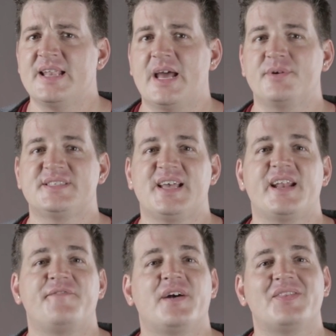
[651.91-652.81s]
Now
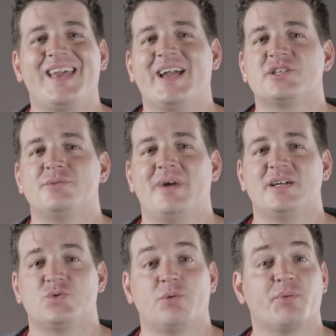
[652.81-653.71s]
inside I found the action
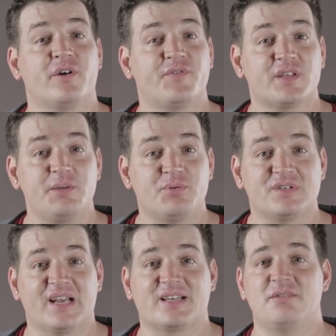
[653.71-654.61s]
module perfectly
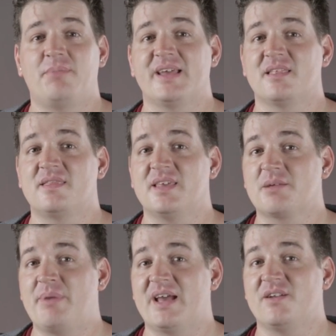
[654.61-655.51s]
protected by the
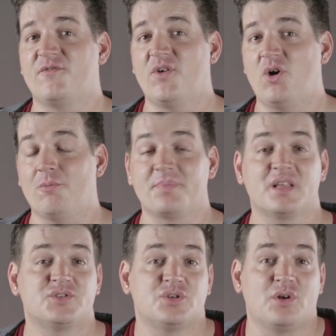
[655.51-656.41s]
thick padded foam,
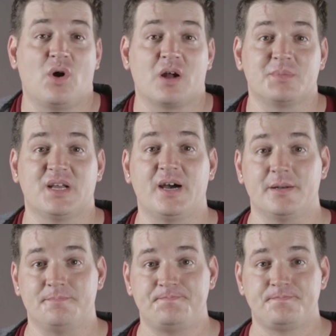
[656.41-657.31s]
so no harm
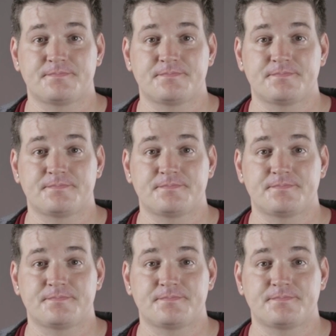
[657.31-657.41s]
done.